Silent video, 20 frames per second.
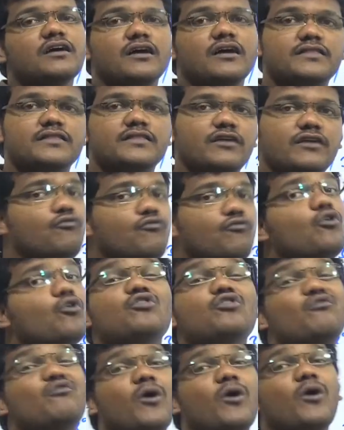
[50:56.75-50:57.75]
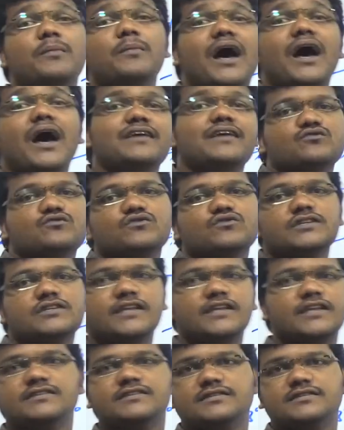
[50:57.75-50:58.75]
They won't form
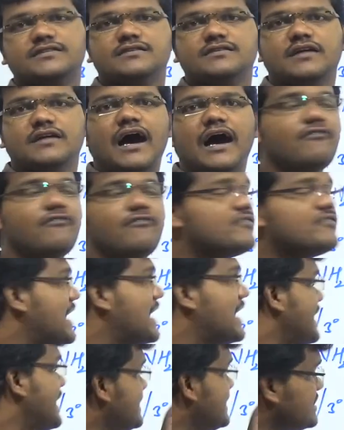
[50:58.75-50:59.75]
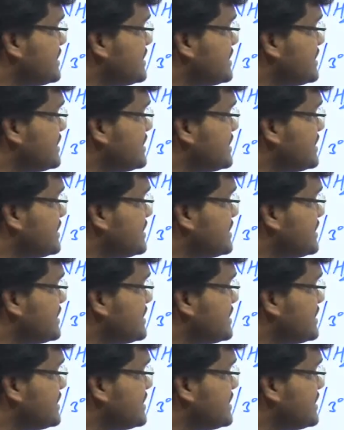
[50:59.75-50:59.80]
isocyanates. After addition of